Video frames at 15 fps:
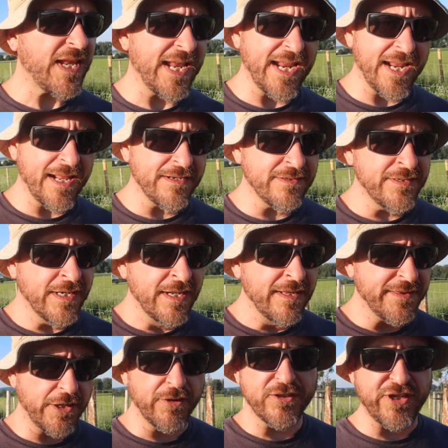And
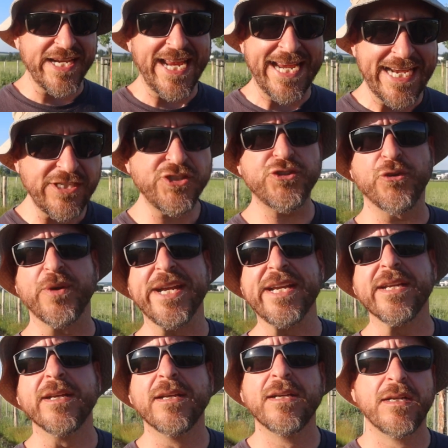there is a
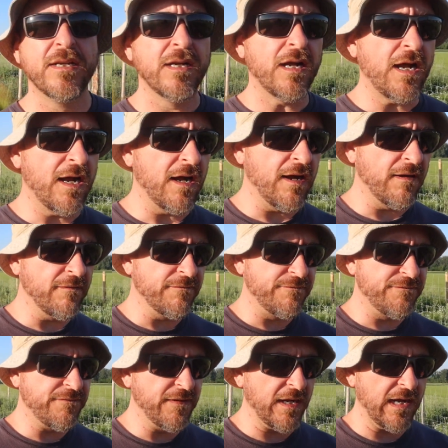history
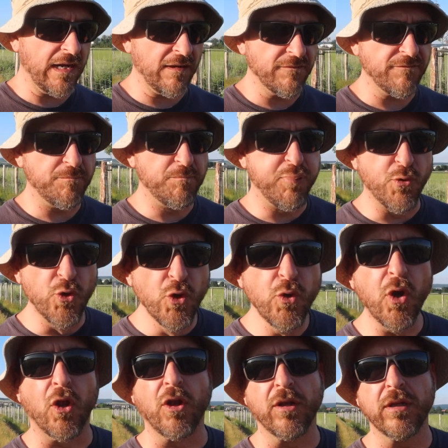of, of
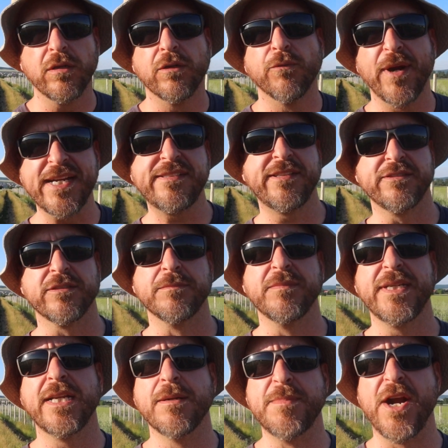brutal racism
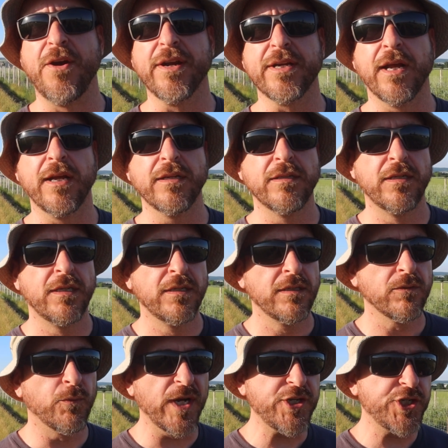in America,
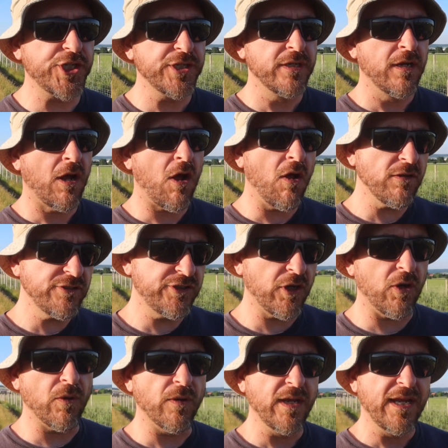which
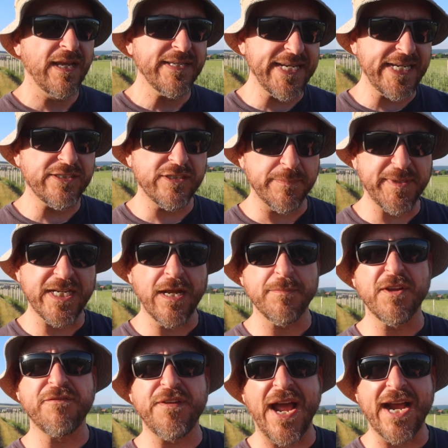also needs to become
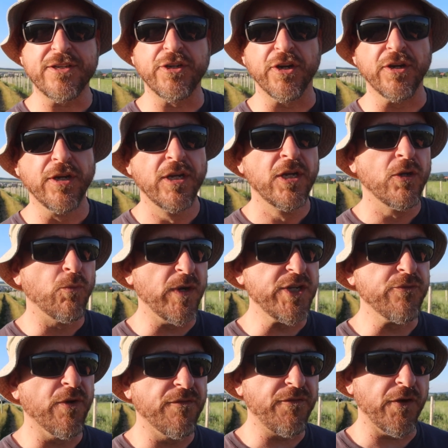a factor when
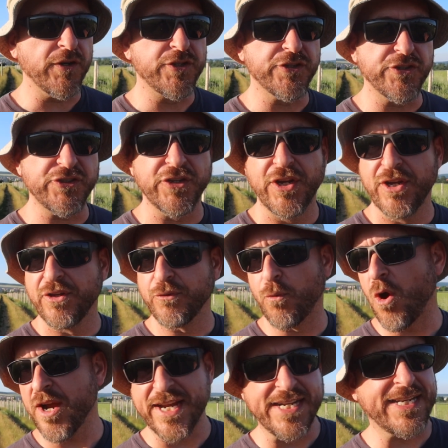you refer to
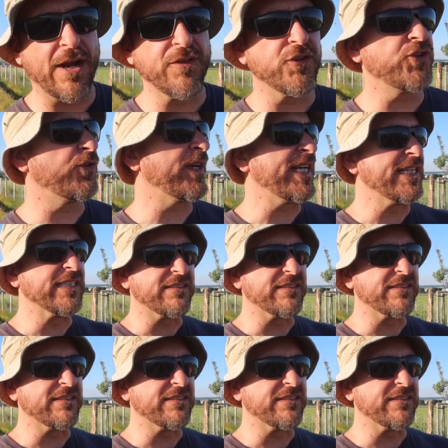walking down the street